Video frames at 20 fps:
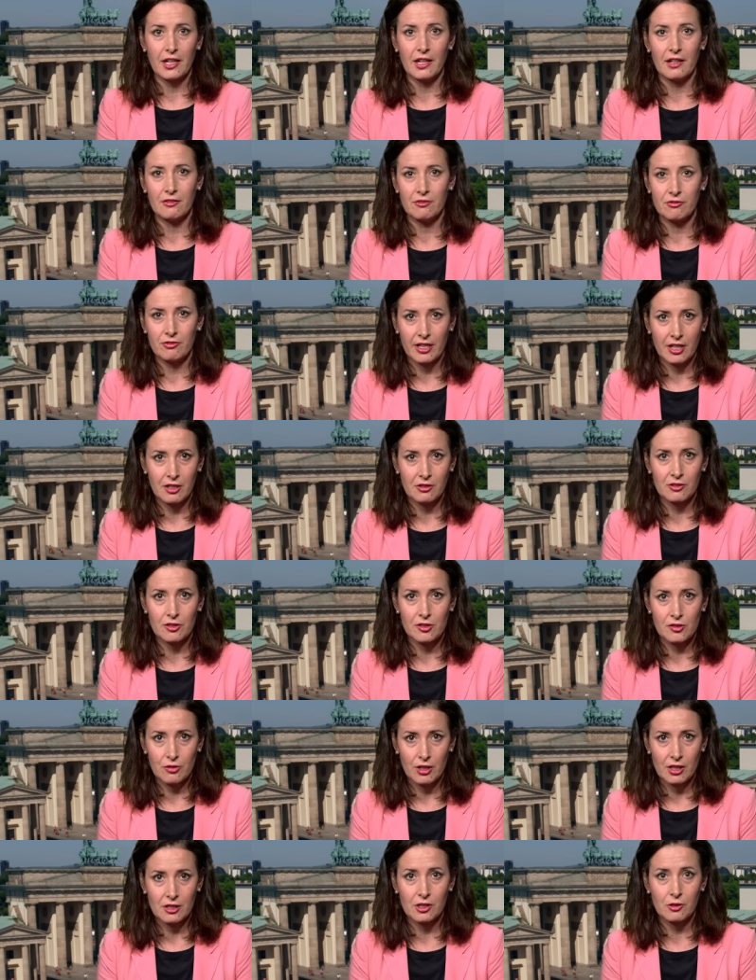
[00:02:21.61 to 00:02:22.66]
and
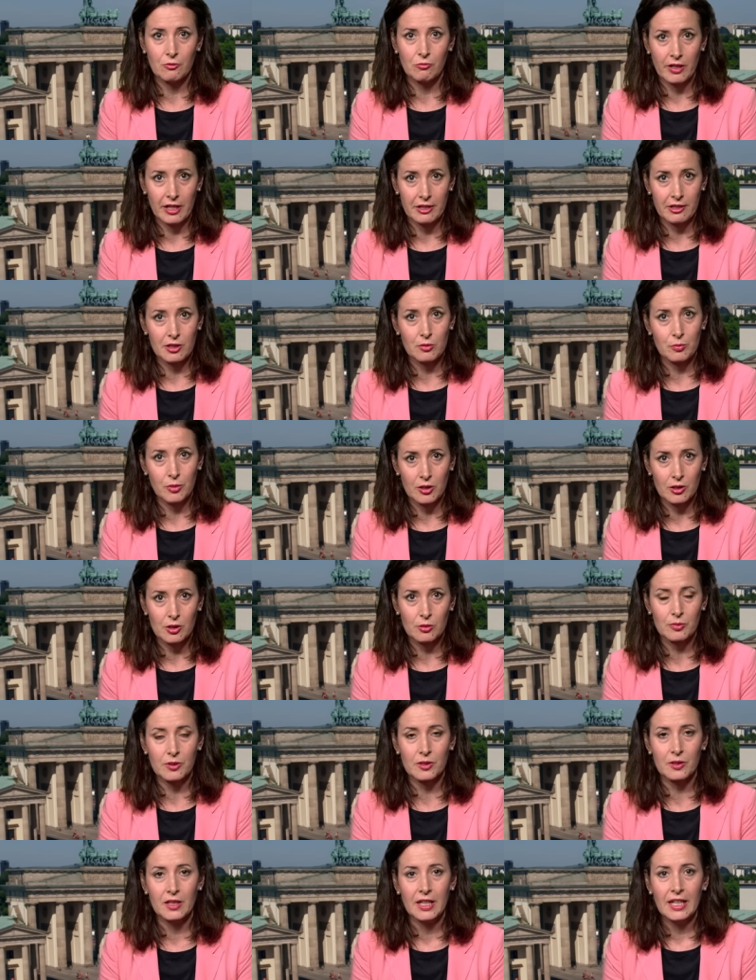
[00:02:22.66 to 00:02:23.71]
reconstruction where it's
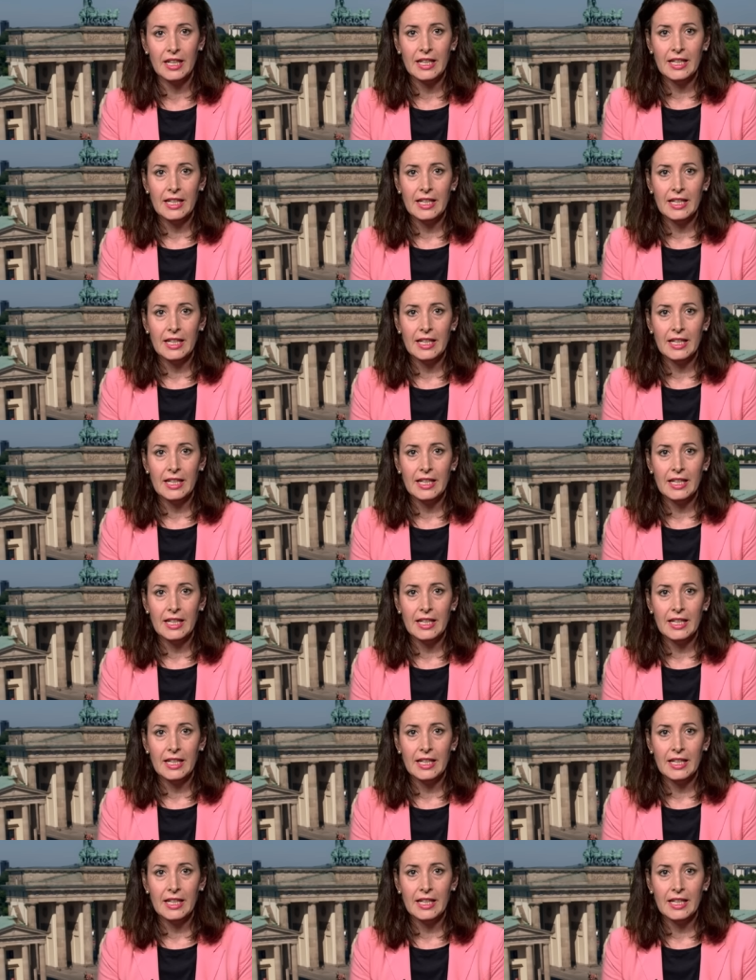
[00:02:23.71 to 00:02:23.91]
possible.